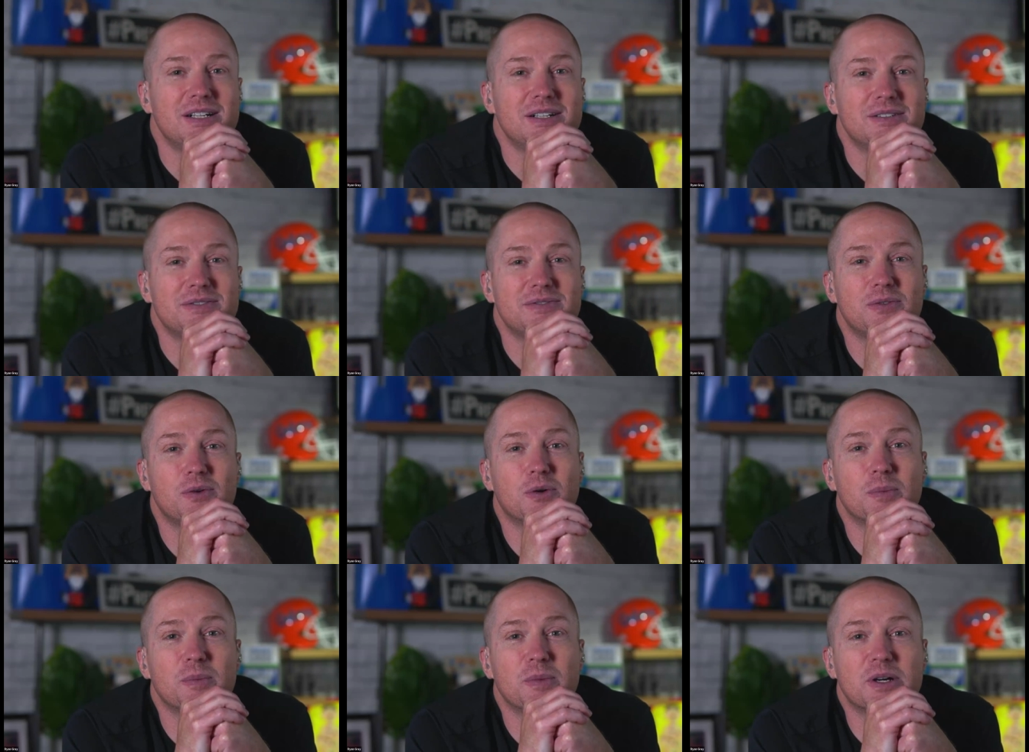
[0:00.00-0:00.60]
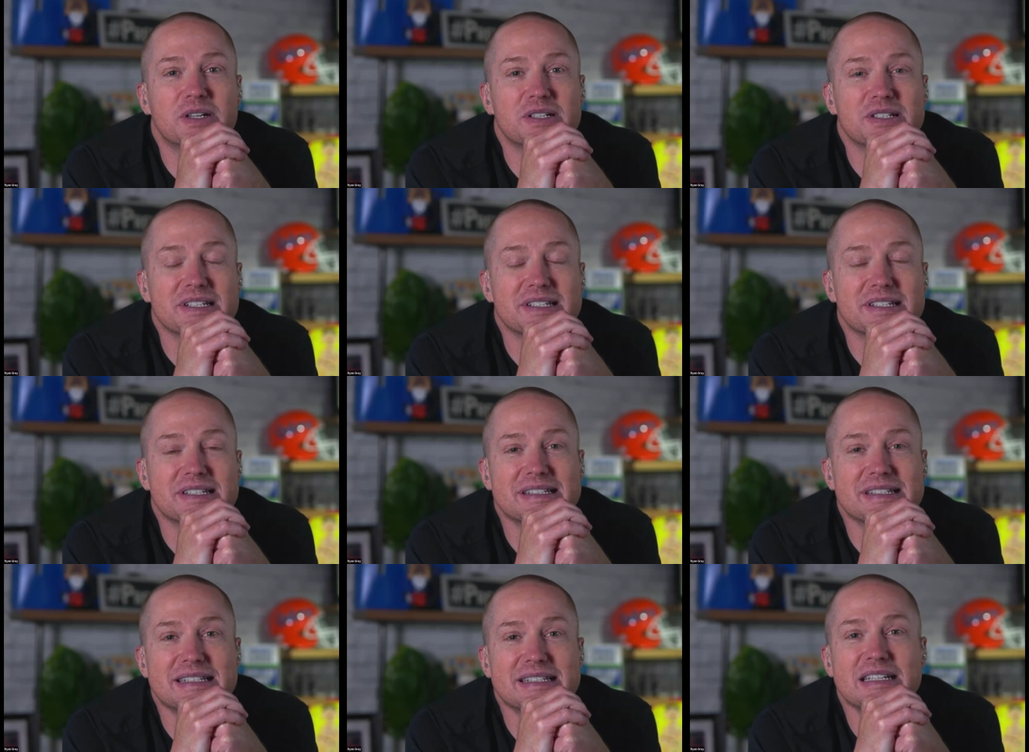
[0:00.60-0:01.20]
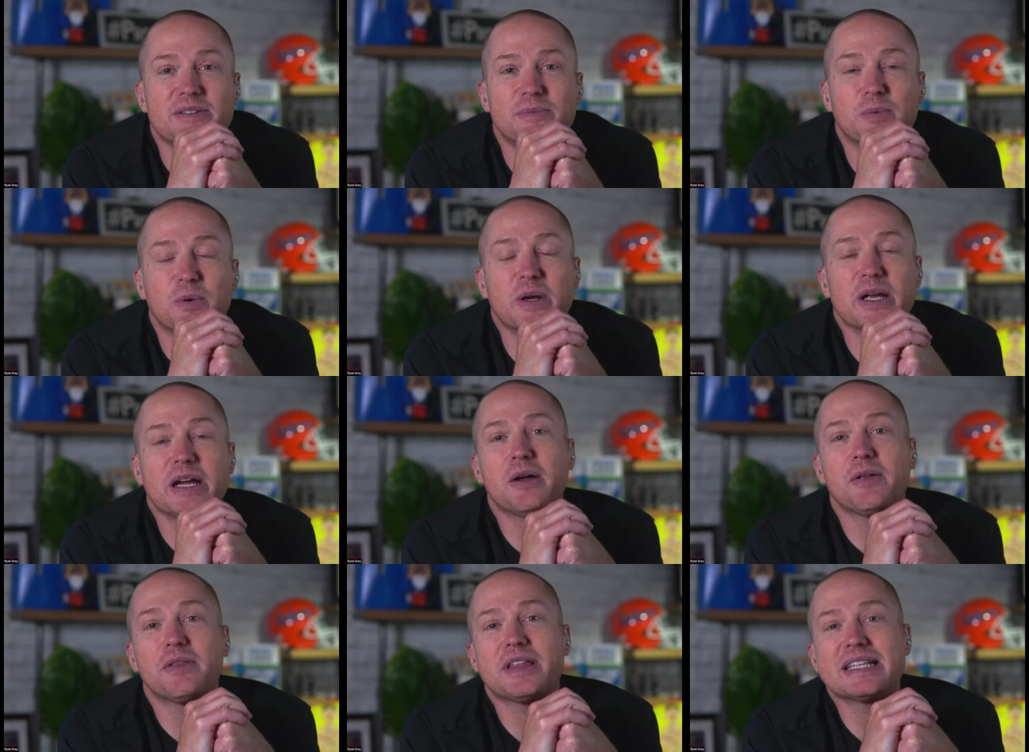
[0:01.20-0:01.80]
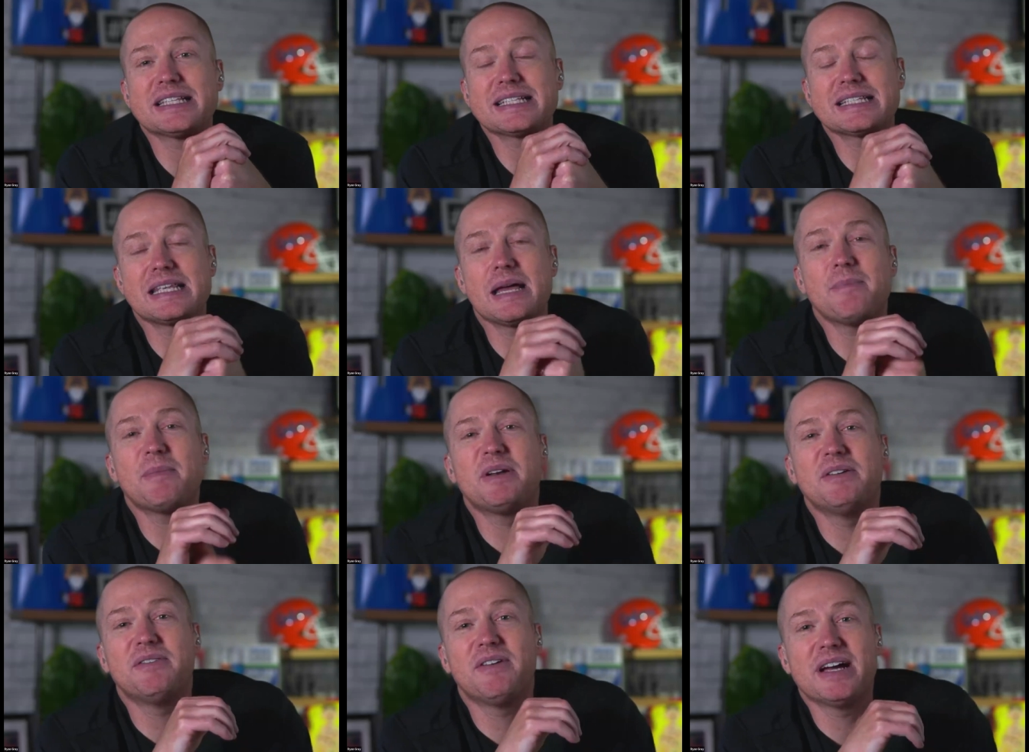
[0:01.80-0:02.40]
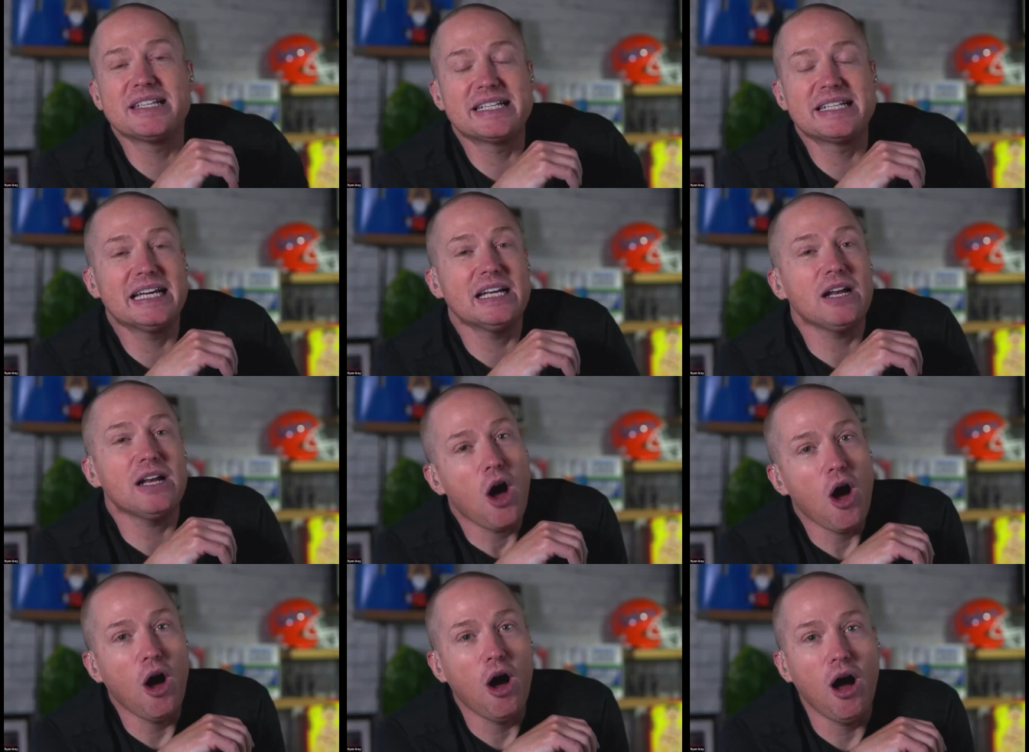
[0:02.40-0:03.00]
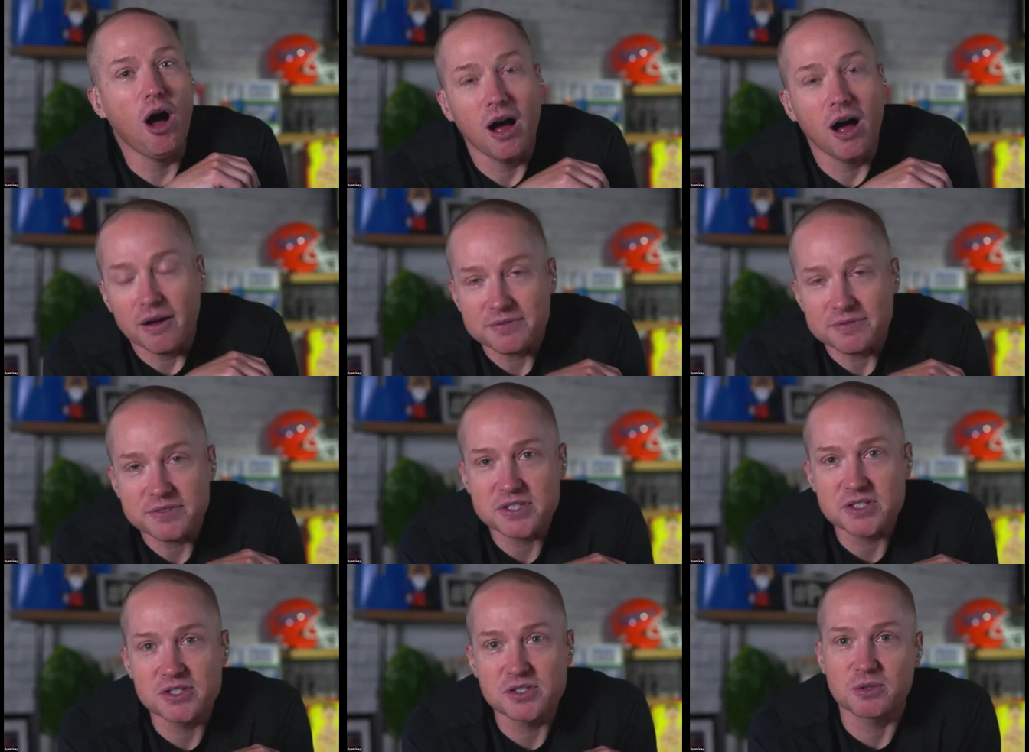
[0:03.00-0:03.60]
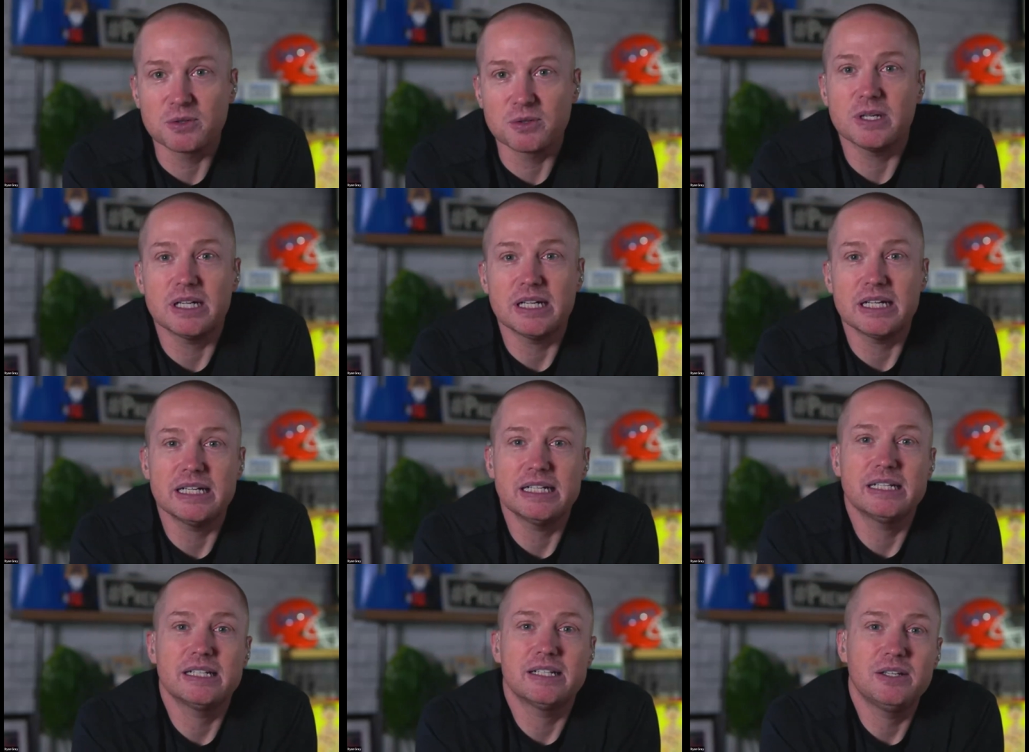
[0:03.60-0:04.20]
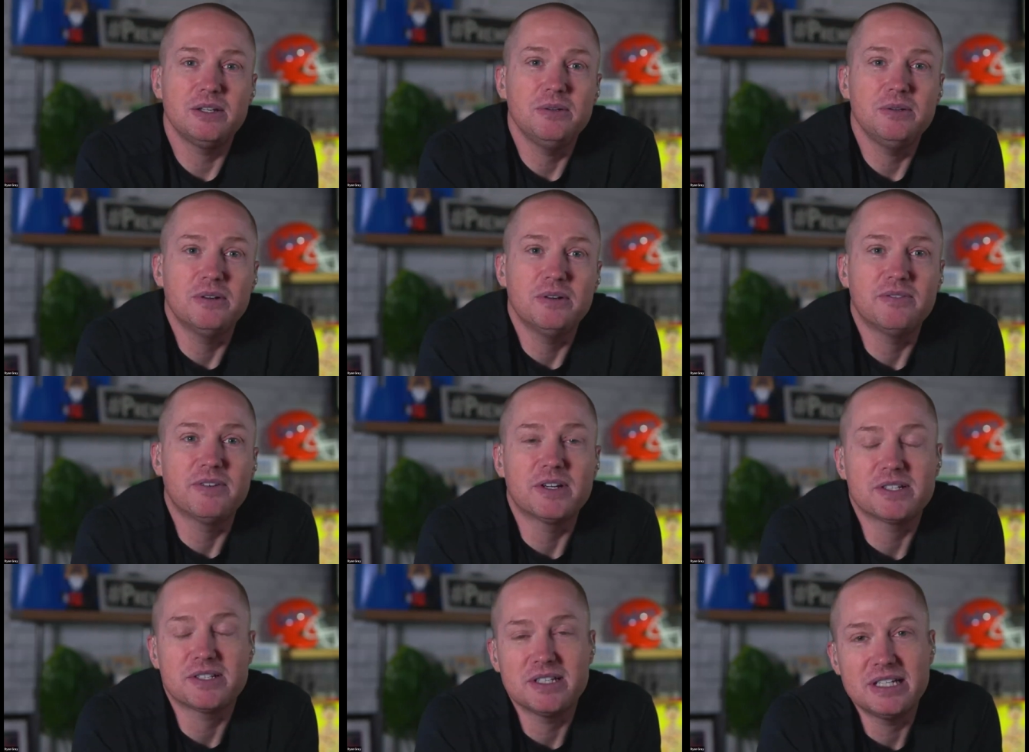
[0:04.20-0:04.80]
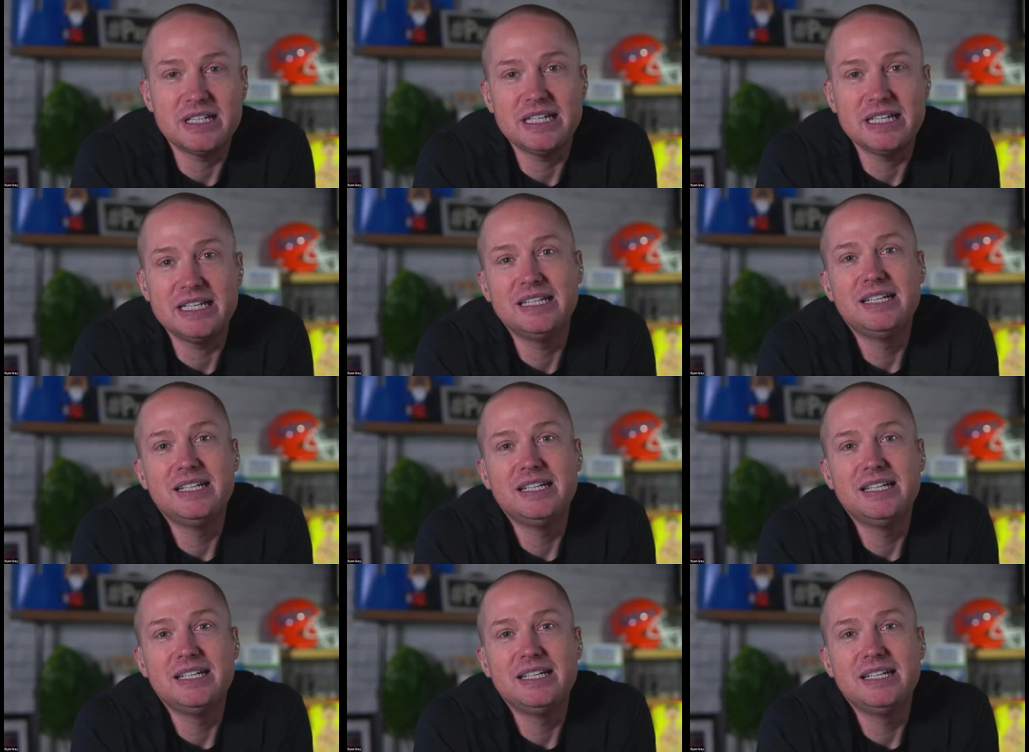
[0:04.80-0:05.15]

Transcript: former assistant dean of pre-health and STEM advising at Hofstra University